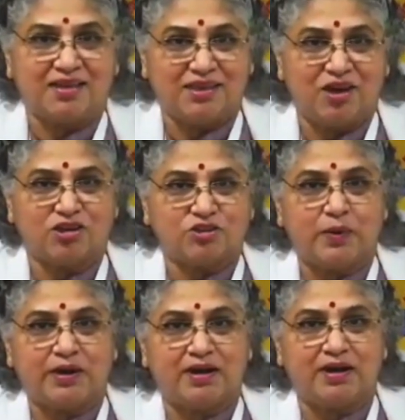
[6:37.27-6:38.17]
the
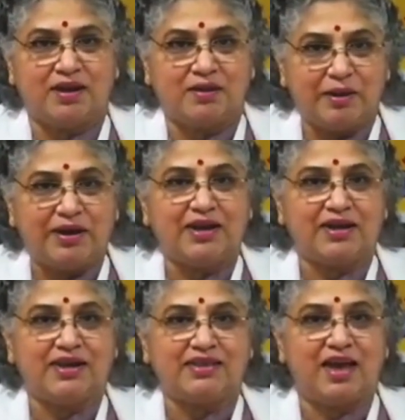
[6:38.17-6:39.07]
hospital,
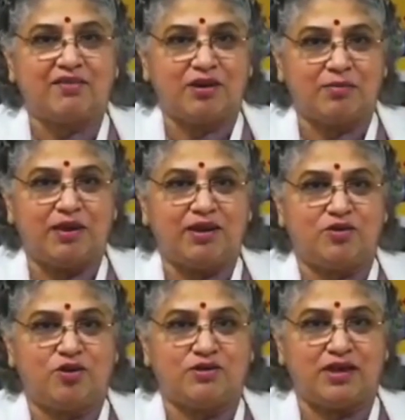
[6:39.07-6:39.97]
immediately there will be, you know,